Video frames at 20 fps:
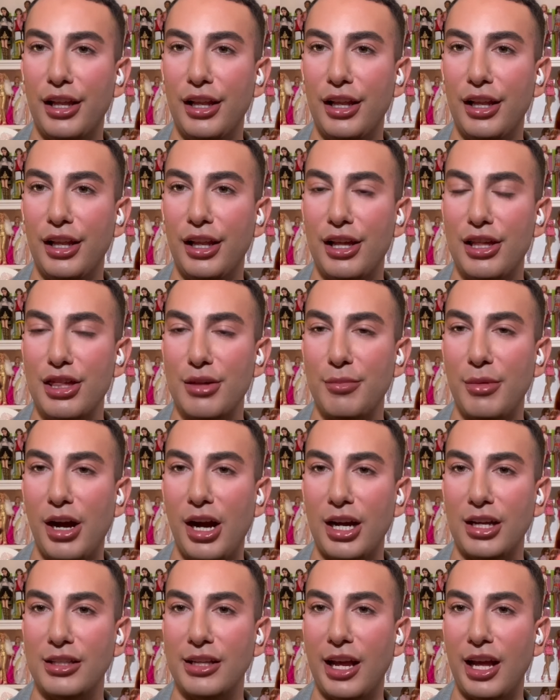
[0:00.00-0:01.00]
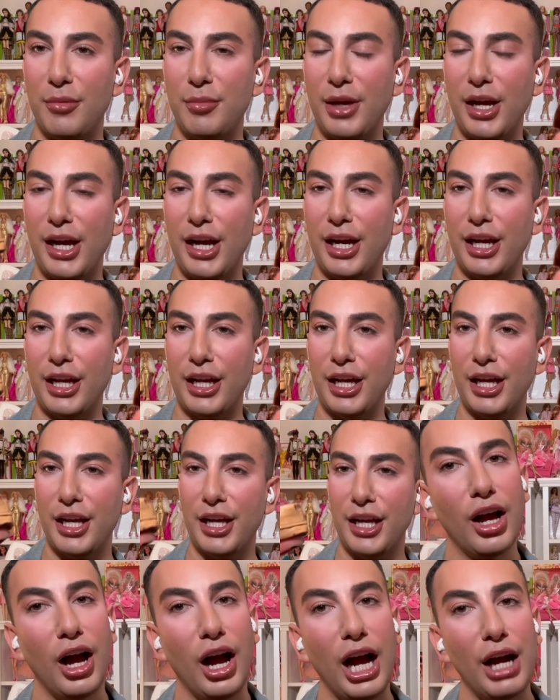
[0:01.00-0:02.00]
lunchbox handbag.
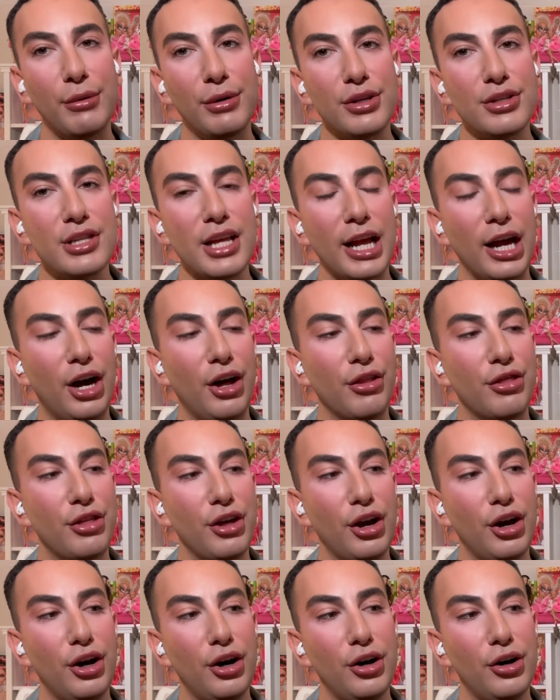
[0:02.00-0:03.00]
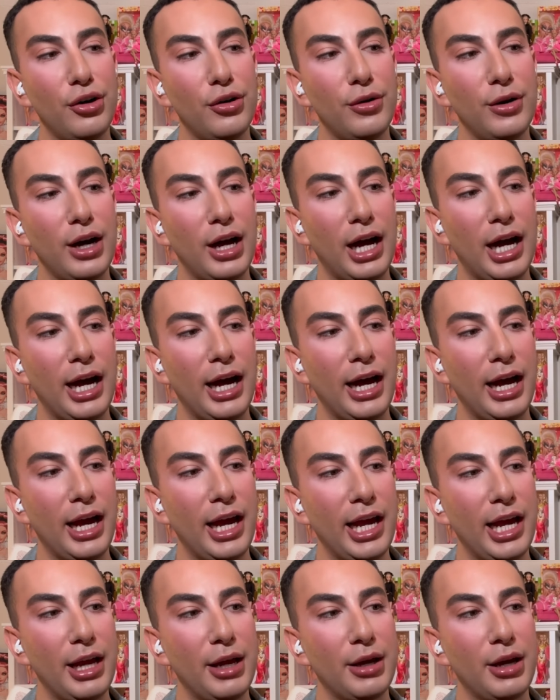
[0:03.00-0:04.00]
I will say, although
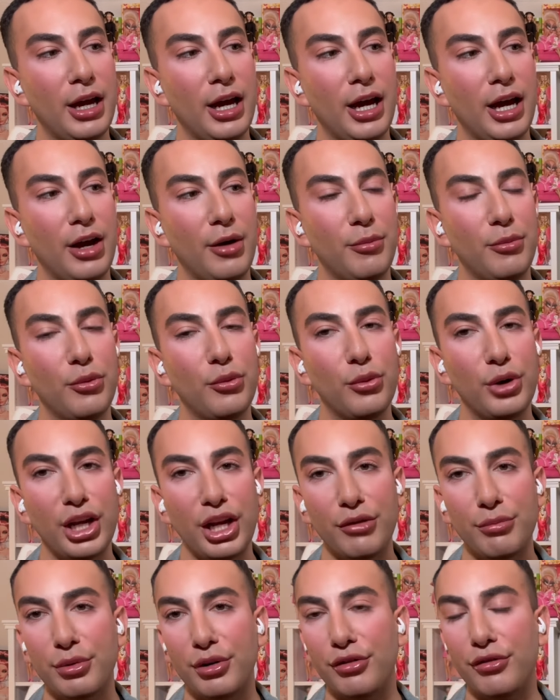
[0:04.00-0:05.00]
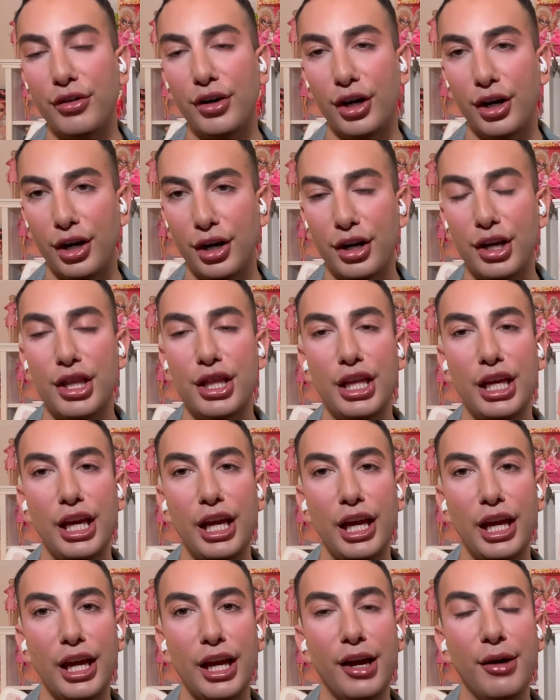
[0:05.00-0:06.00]
I would have preferred
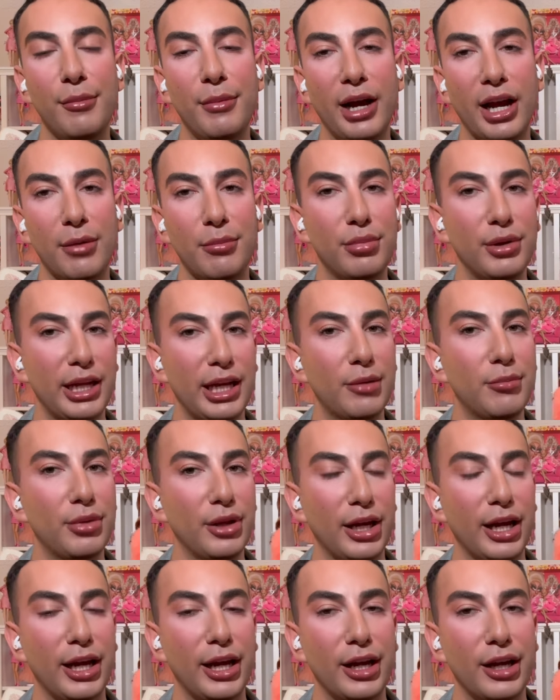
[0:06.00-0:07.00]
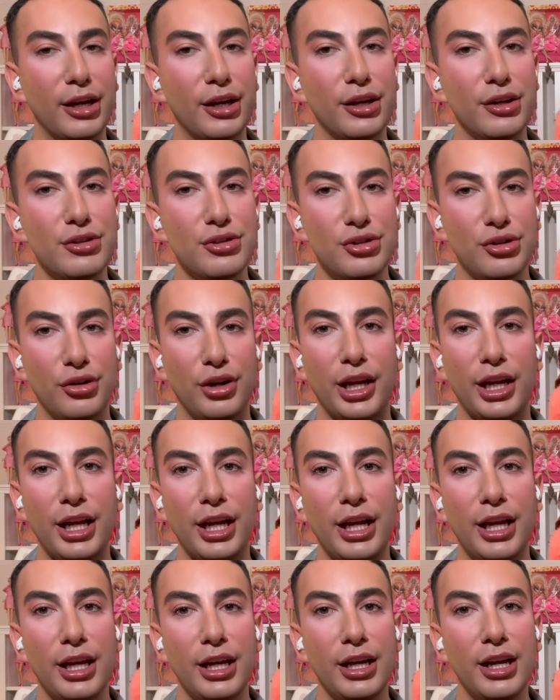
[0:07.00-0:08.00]
the My Bling Bling
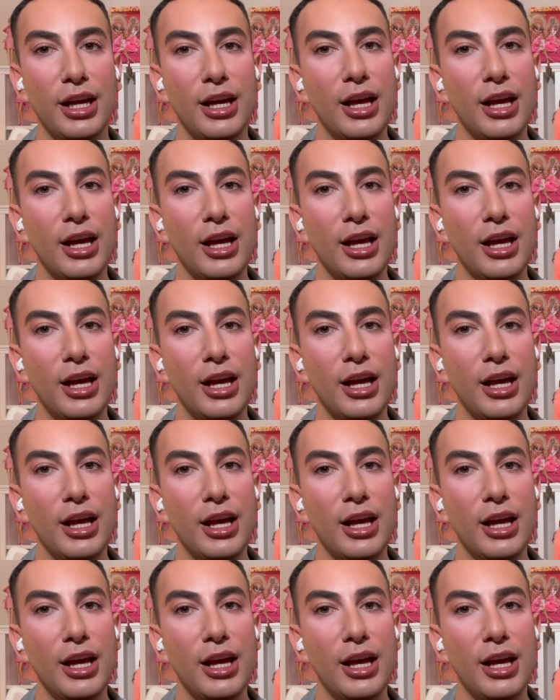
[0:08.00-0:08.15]
screening,